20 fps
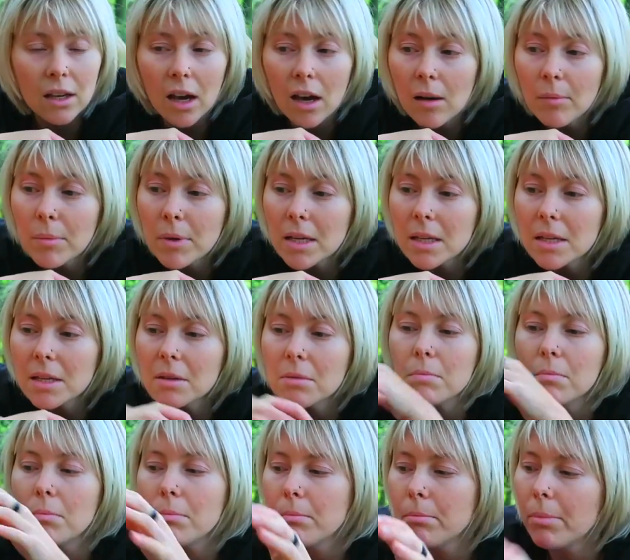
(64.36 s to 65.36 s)
coming
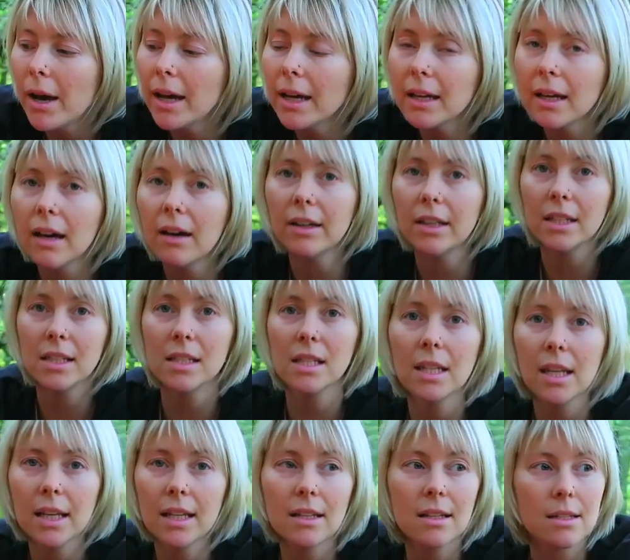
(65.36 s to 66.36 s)
back out into
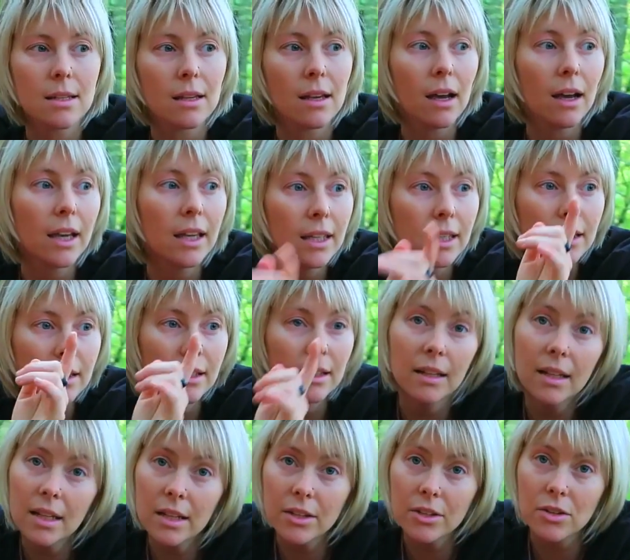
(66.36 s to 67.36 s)
nature, I can
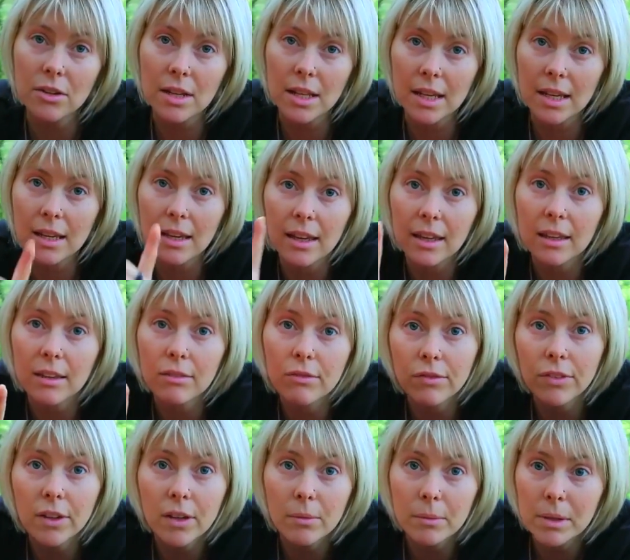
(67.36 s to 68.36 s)

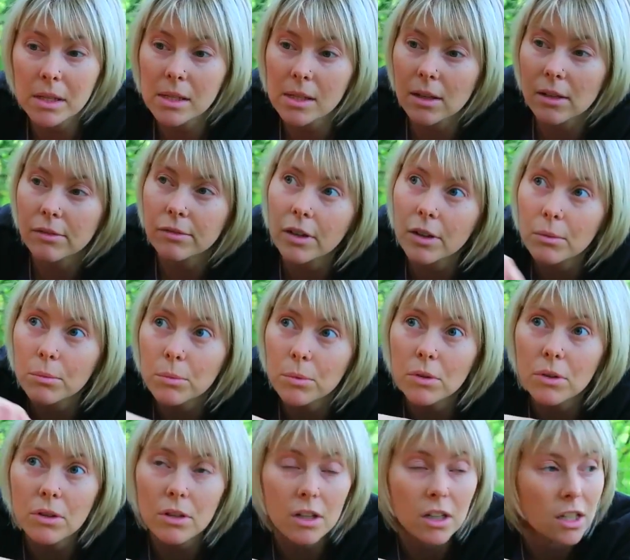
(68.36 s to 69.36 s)
feel myself. I
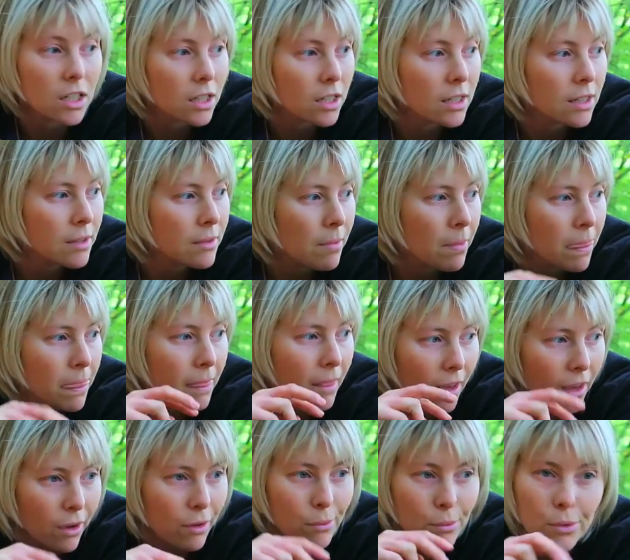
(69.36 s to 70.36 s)
walk
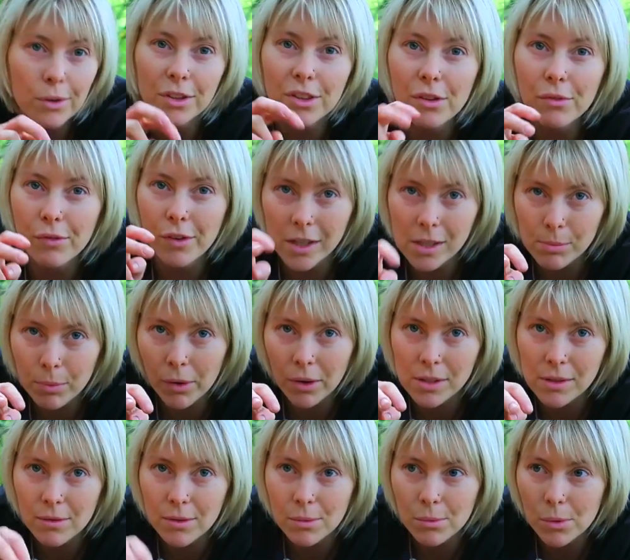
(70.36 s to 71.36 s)
the first
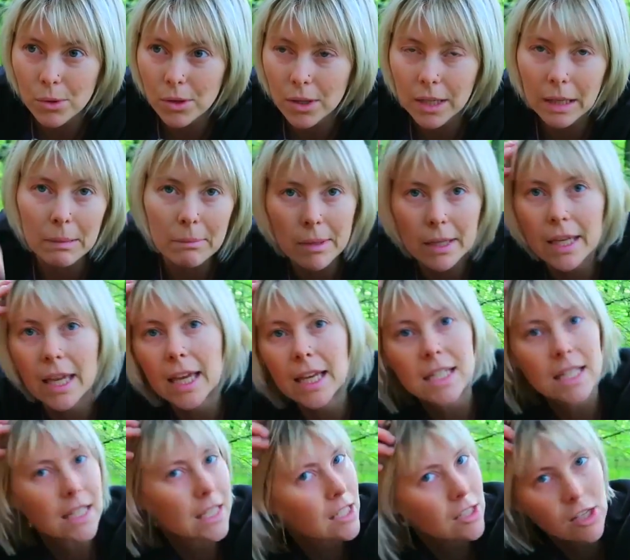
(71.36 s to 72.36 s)
part of the walk and my head
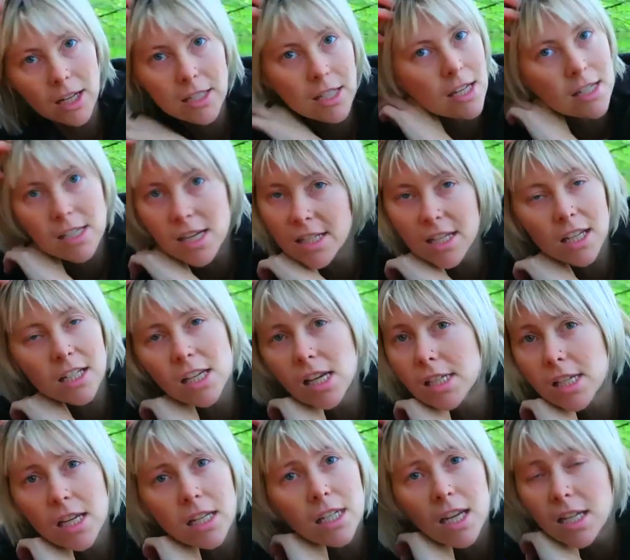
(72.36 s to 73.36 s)
is chat, chat, chat, chat, chat,
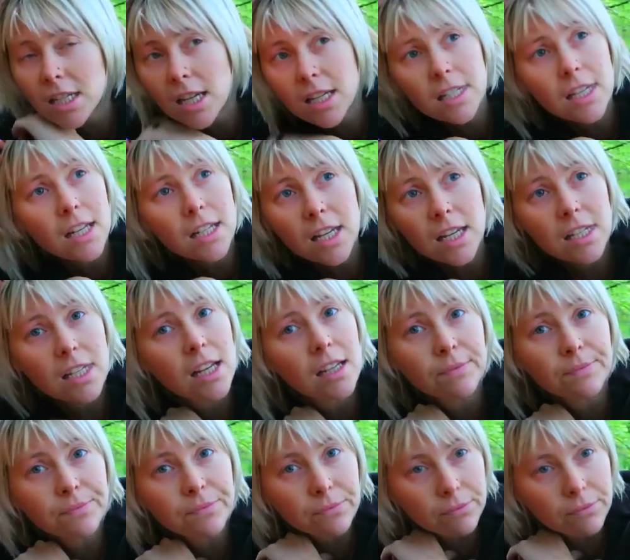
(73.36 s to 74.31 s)
chat, chat, chat, chat, chat, chat.